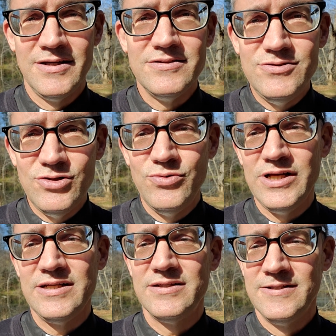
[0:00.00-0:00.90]

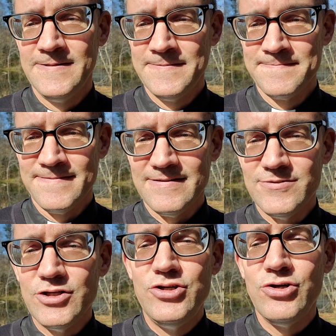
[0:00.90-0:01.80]
doing
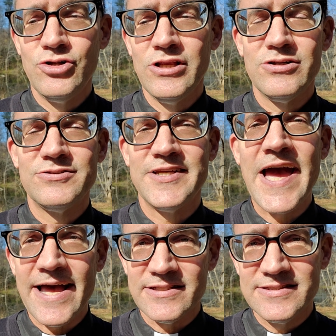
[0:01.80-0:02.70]
the good little
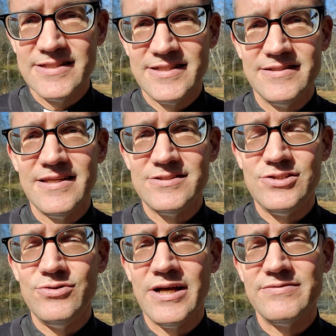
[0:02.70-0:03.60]
task that
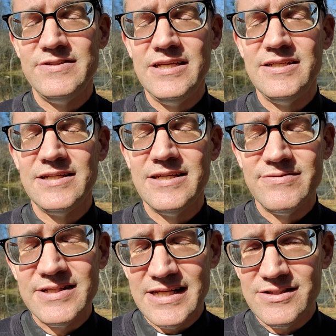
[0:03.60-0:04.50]
you have
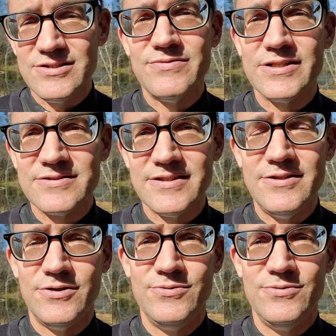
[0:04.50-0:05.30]
given each of us to do.